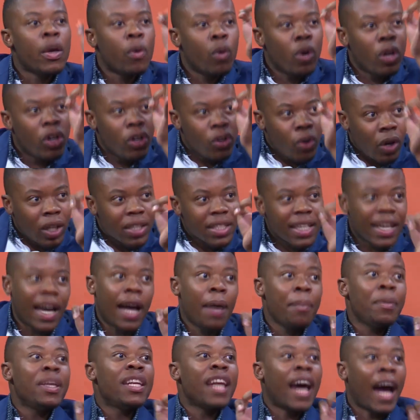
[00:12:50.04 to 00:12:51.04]
He will not
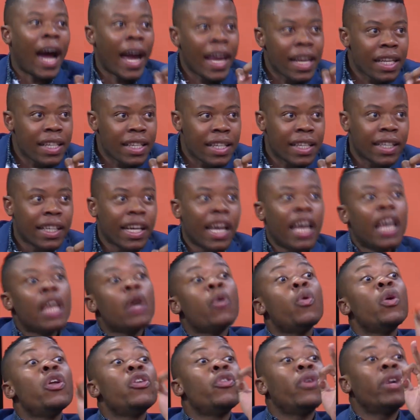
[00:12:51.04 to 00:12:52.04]
come in hiding. He
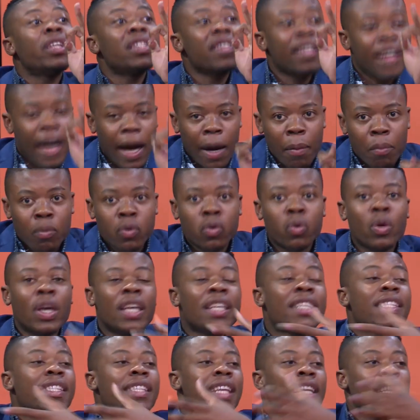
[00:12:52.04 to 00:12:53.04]
will not come to
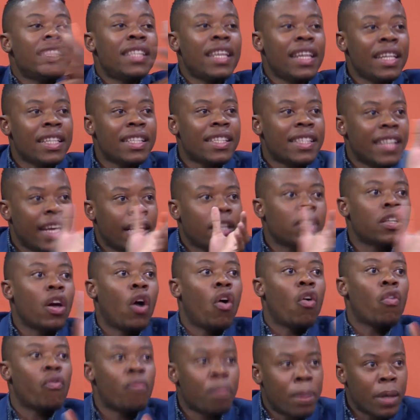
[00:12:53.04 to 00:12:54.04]
a certain sector
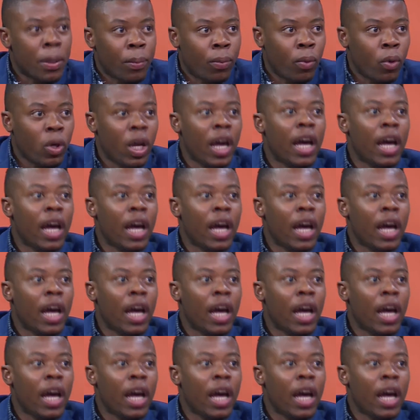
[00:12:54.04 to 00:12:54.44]
of people.